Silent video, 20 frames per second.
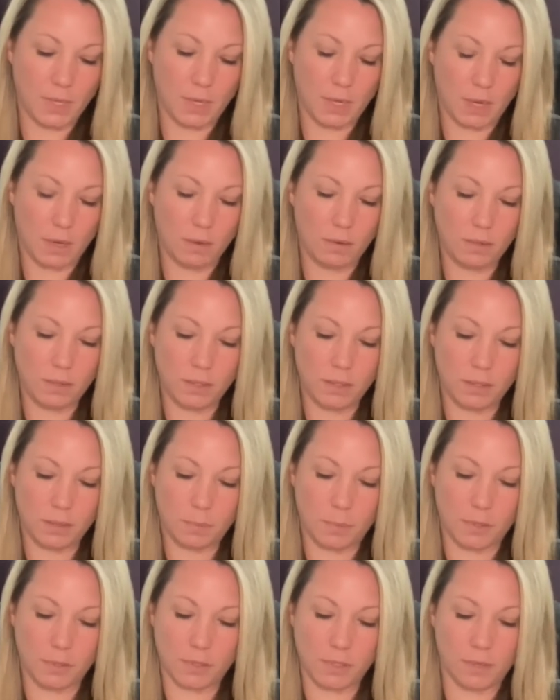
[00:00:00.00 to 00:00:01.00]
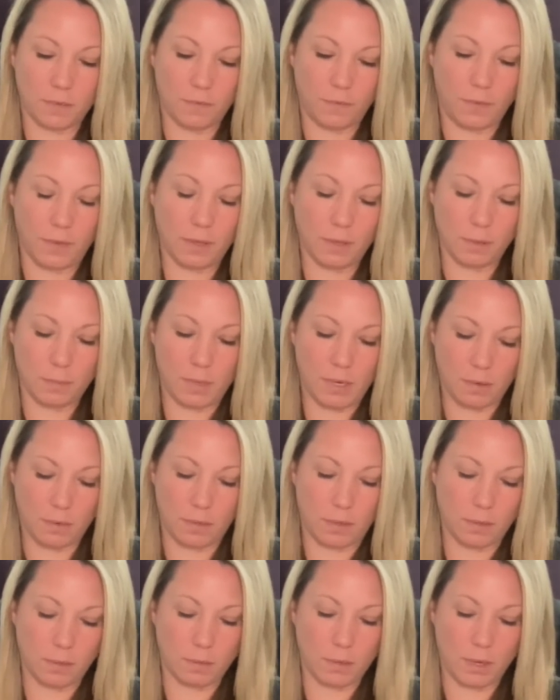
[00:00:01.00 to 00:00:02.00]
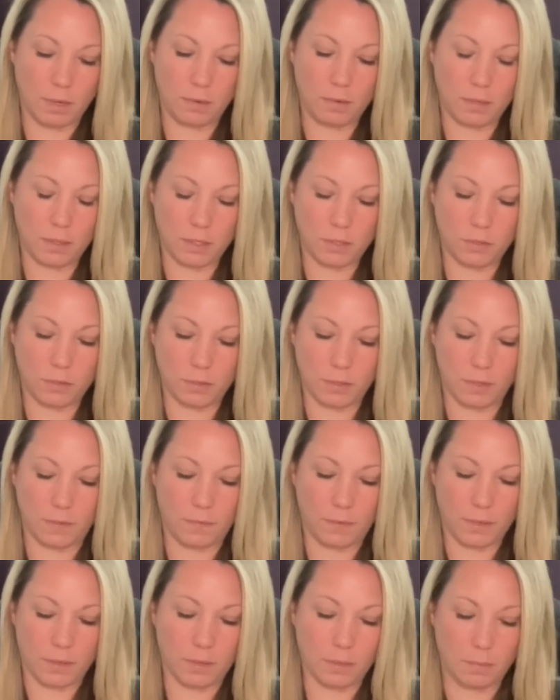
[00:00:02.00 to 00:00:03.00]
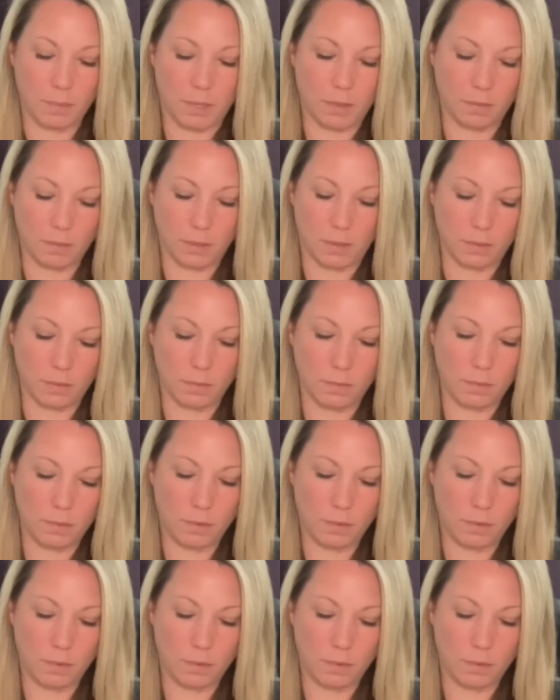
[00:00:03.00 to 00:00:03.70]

How does this person feel about you? How do they truly feel about you?